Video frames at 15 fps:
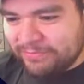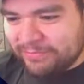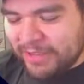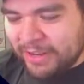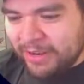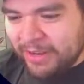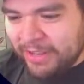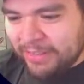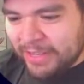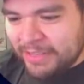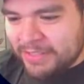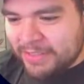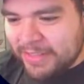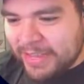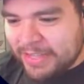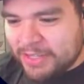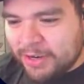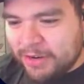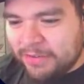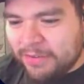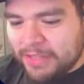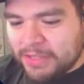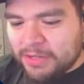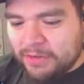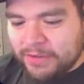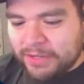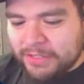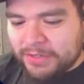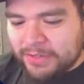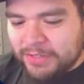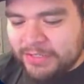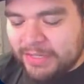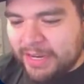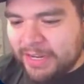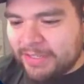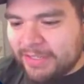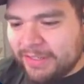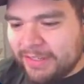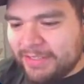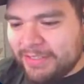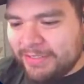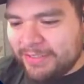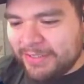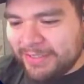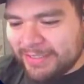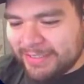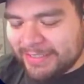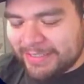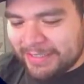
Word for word: All right, that's that's our that's our victory stance. Let's do this.